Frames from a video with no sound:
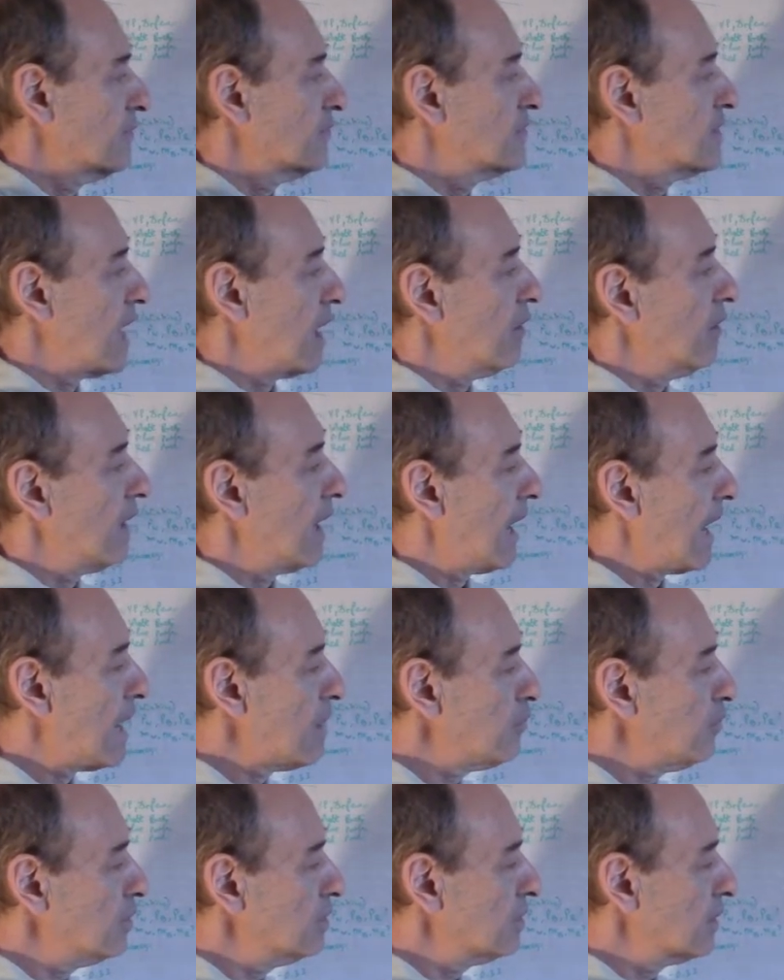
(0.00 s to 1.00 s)
Now, I
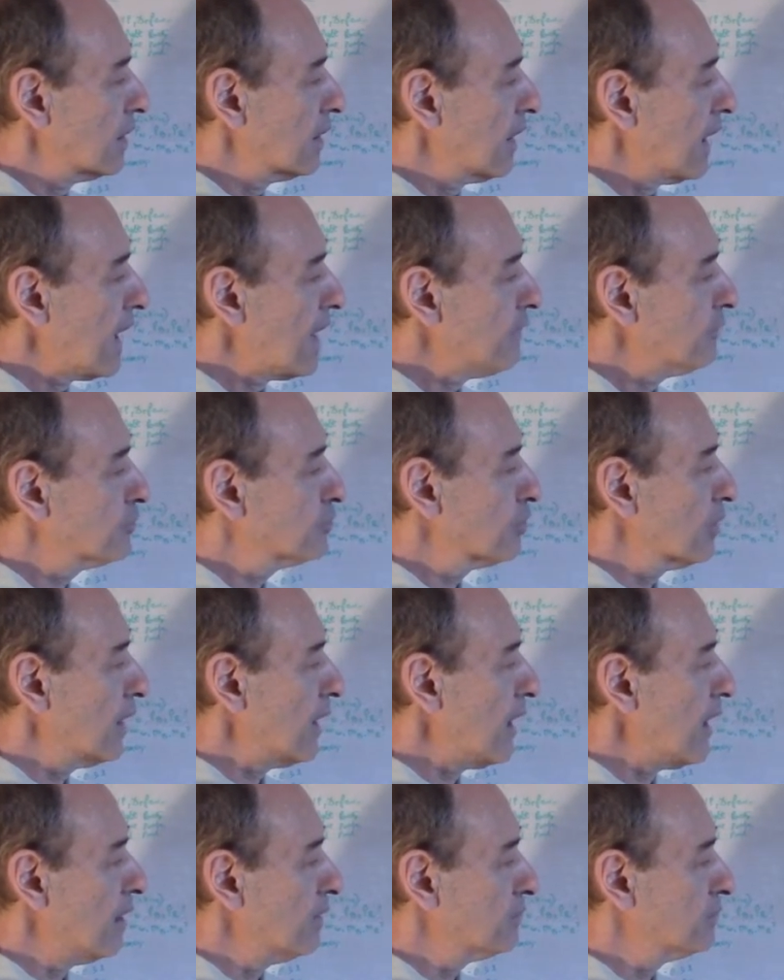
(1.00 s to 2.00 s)
will have to
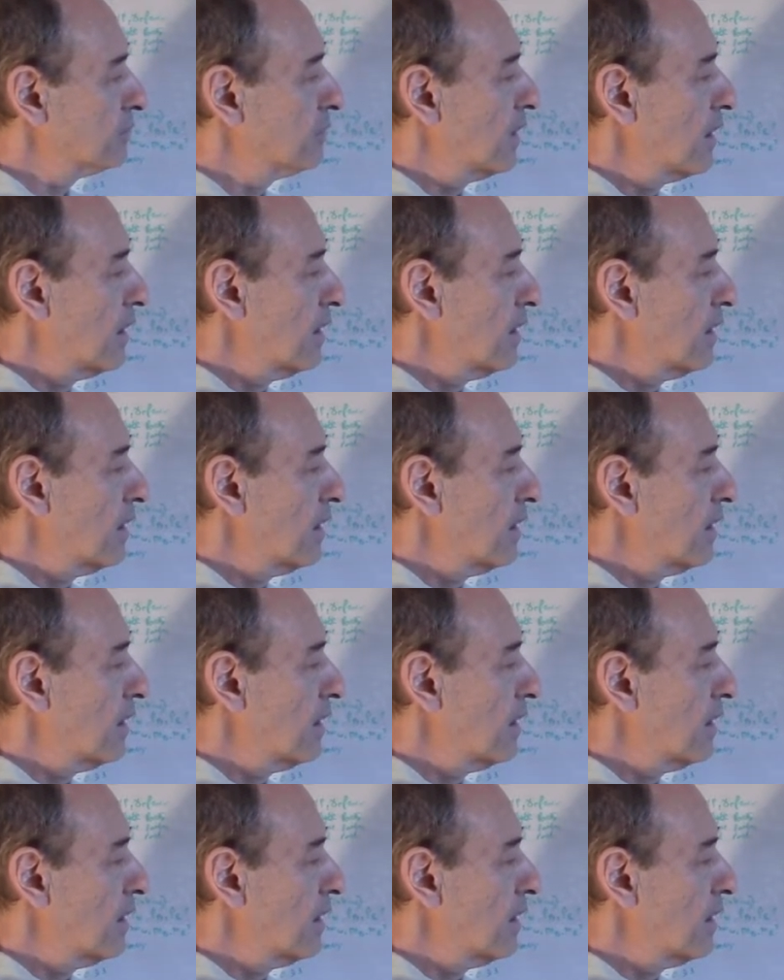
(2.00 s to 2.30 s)
have